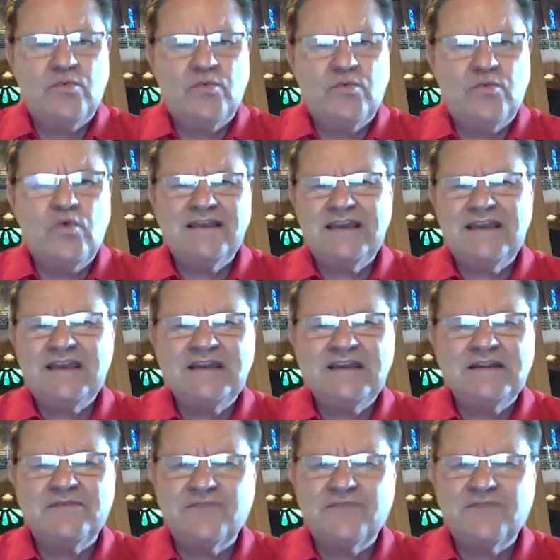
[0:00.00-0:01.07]
The way the
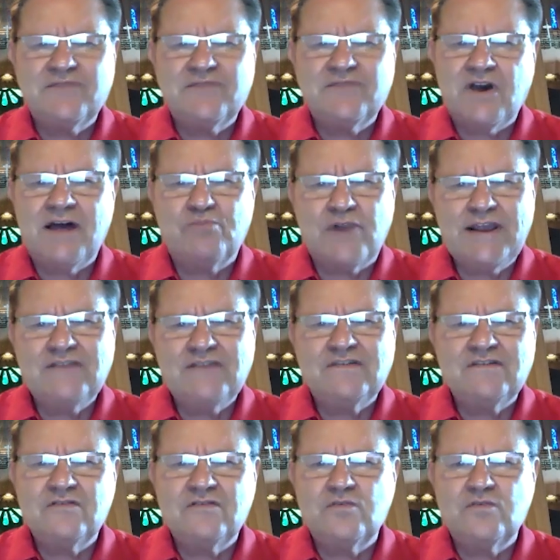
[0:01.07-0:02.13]
kingdom of God
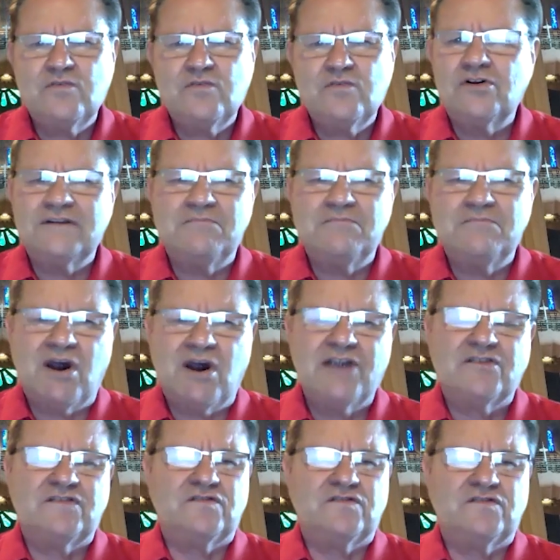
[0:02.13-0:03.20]
breaks into the world in
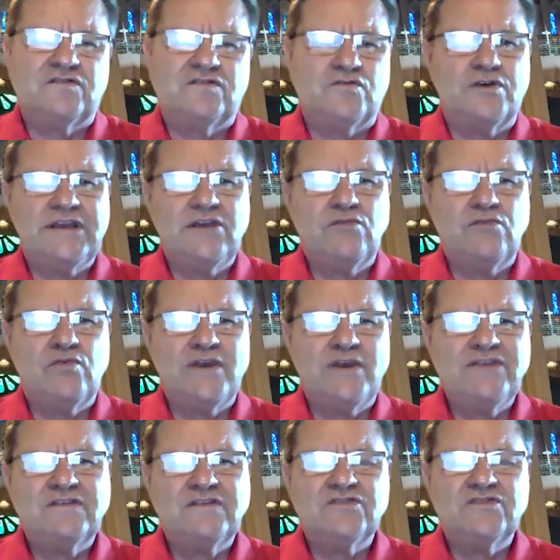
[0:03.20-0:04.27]
Mark's story
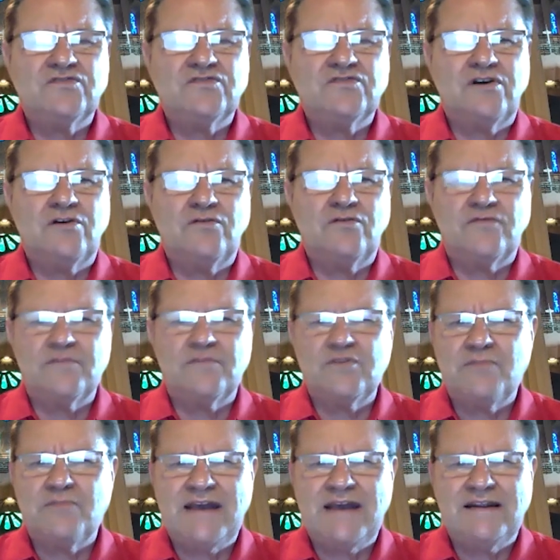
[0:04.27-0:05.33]
wrests control
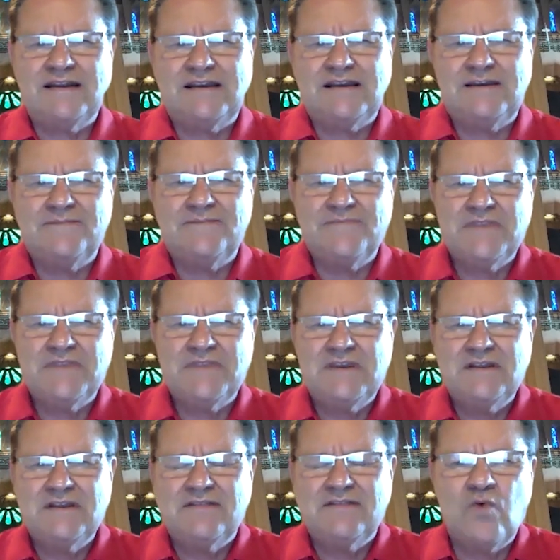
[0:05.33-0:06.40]
from humanity.
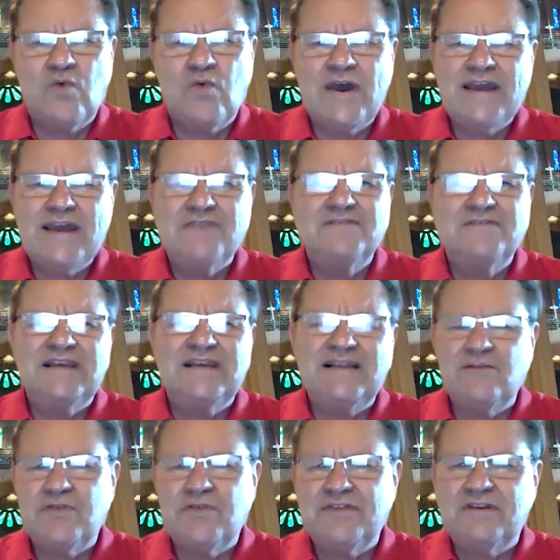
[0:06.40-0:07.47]
Their way of
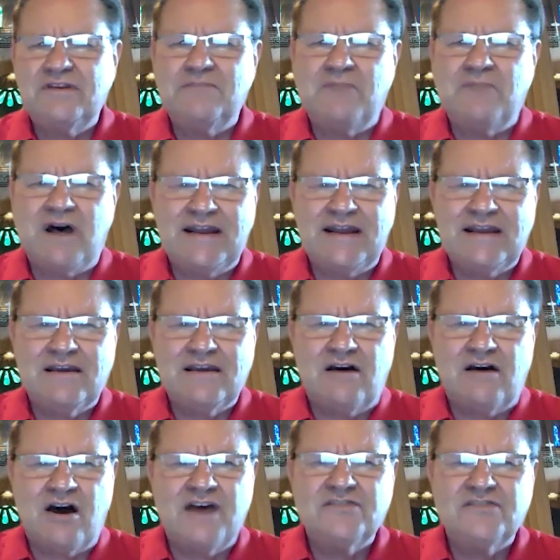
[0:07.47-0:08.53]
dealing with the demonic,
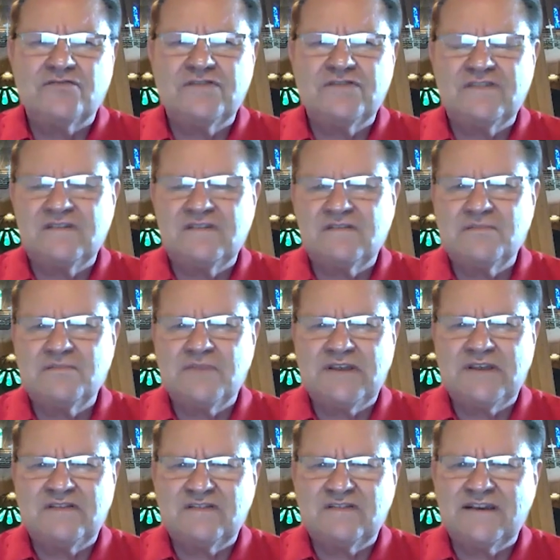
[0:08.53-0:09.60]
ostracism
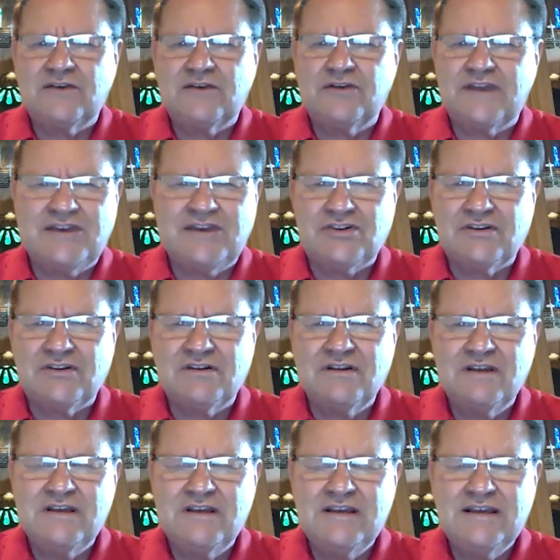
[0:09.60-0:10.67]
and segregation,
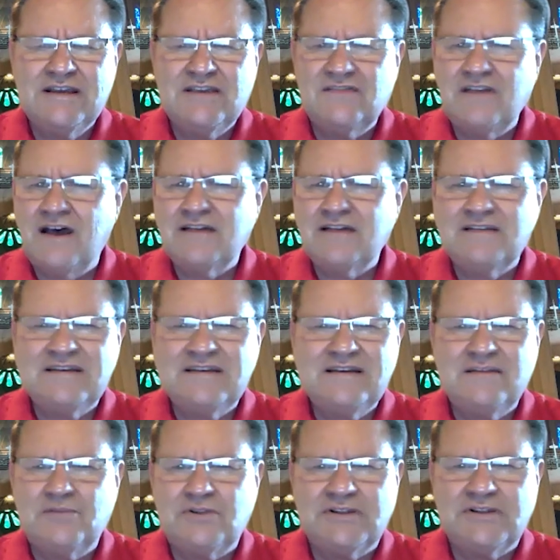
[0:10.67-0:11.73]
is not
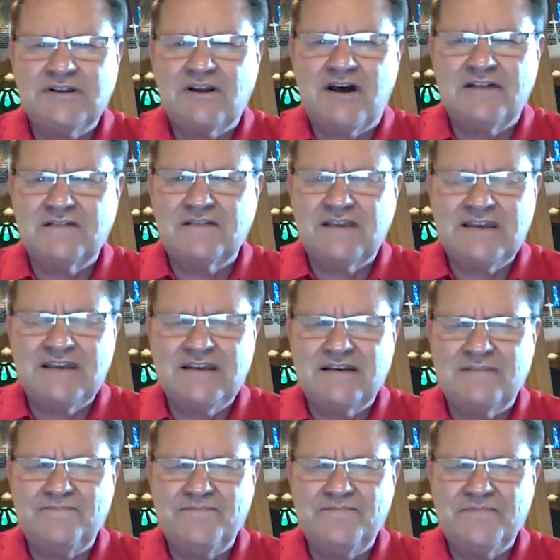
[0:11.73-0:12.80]
tenable in God's
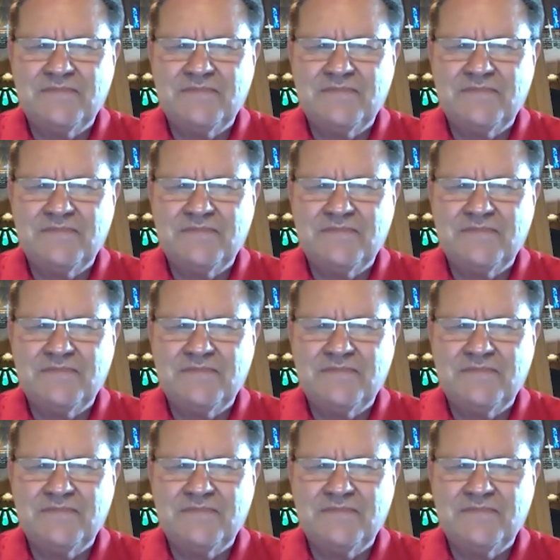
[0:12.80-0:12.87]
kingdom.